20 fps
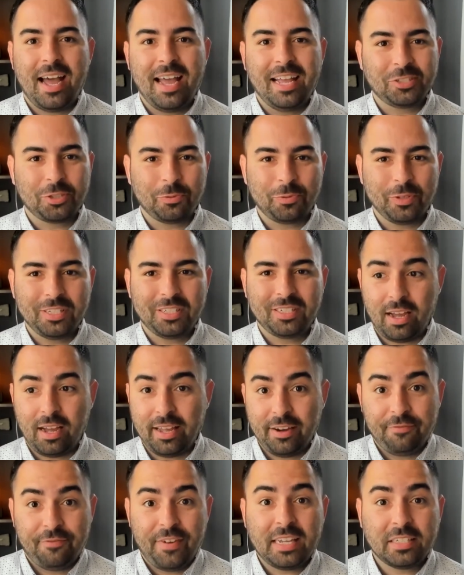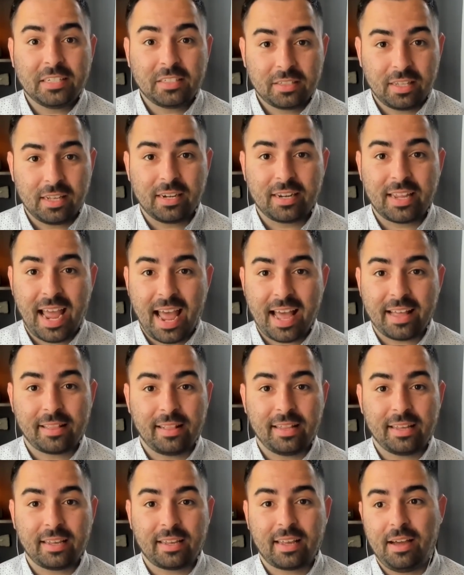And so we invest in
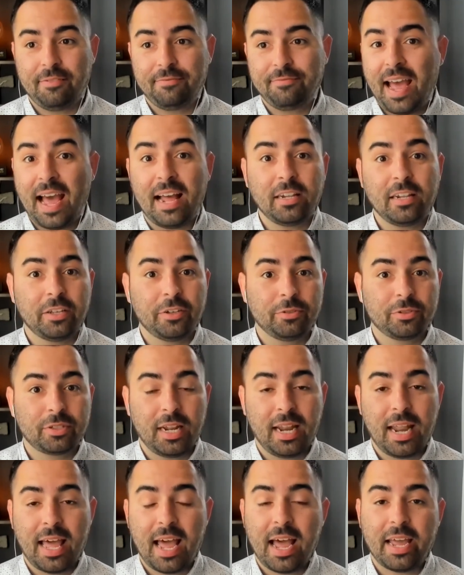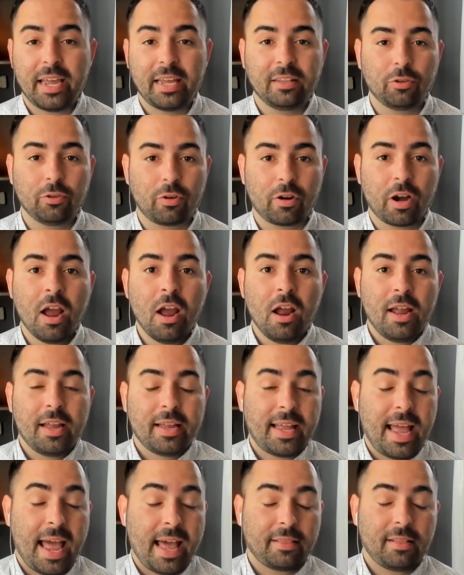Catholic values aligned or
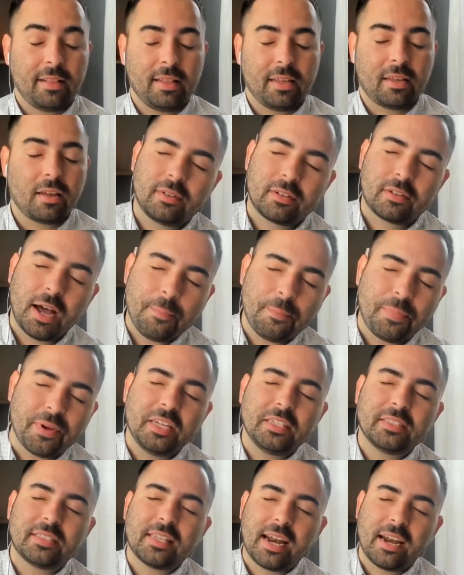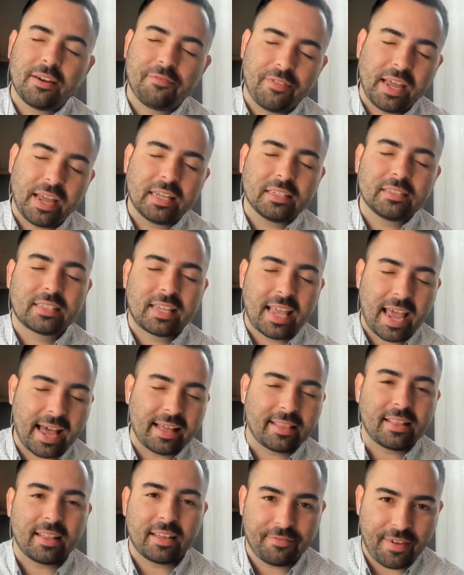Catholic companies that advance Catholic